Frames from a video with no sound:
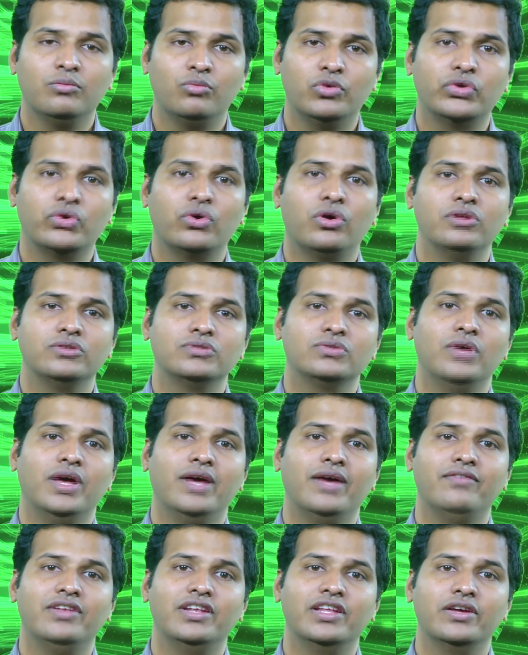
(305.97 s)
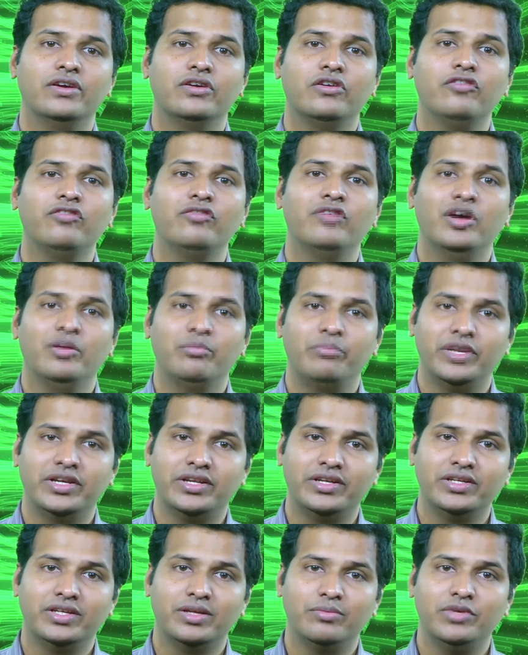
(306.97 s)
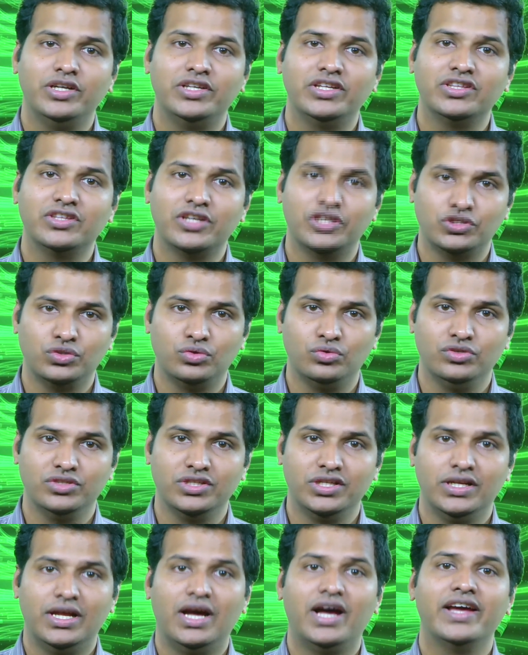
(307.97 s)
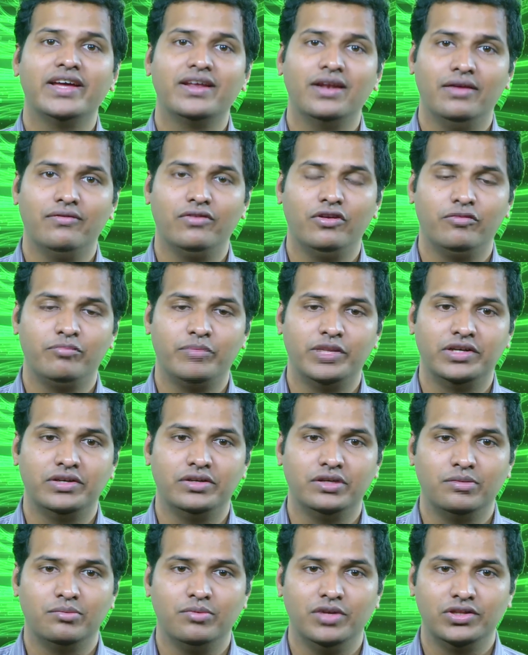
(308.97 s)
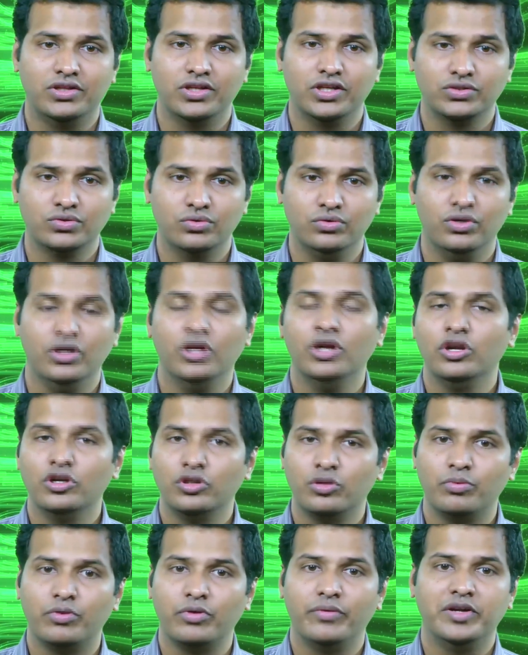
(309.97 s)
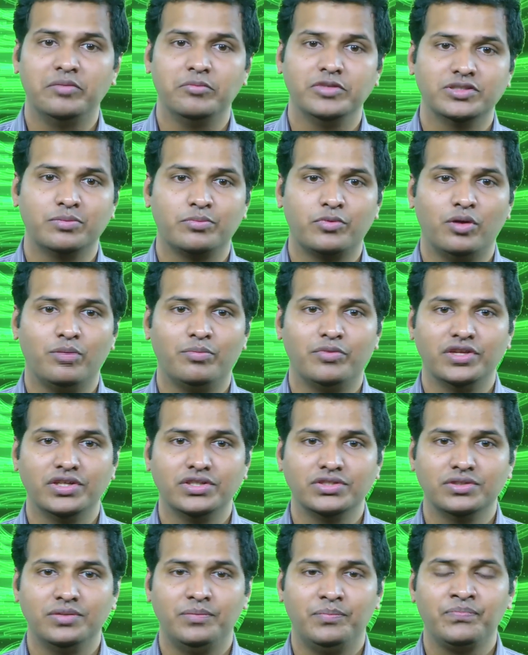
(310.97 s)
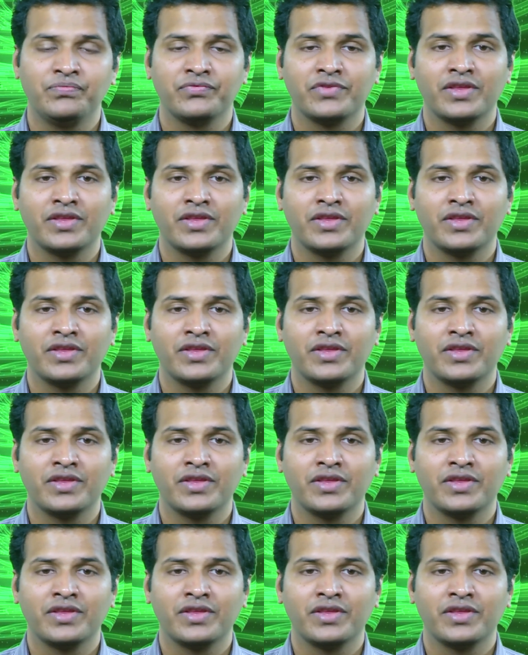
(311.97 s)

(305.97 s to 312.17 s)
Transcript: but you also have a layer of patentability thresholds and a higher level of patentability threshold to prevent misappropriation.